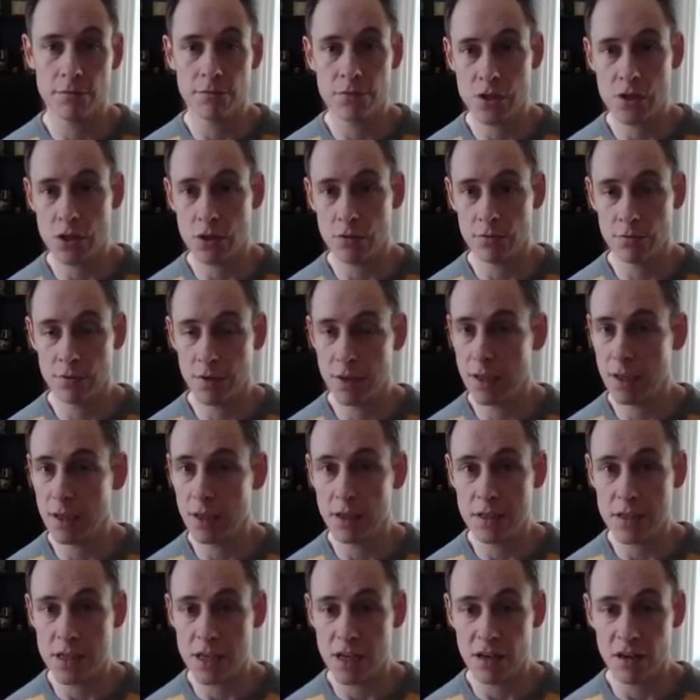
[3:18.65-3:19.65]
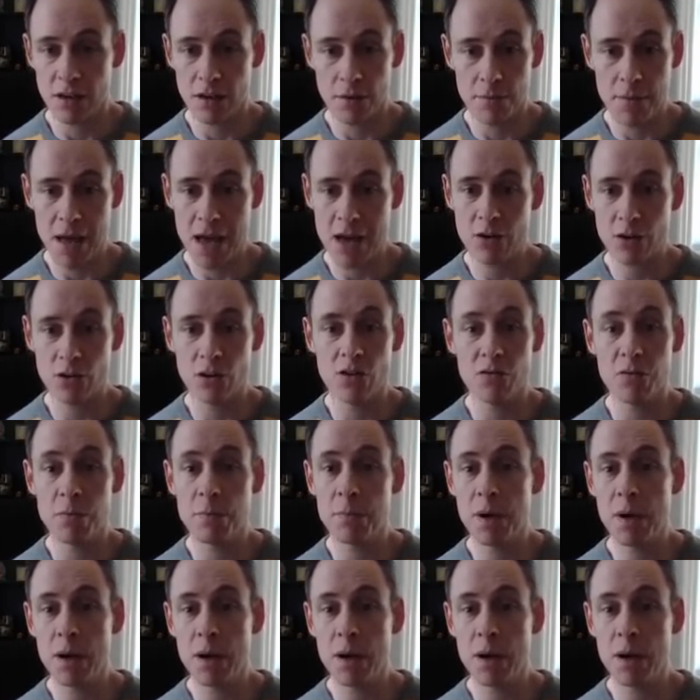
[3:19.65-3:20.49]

So it's a matter of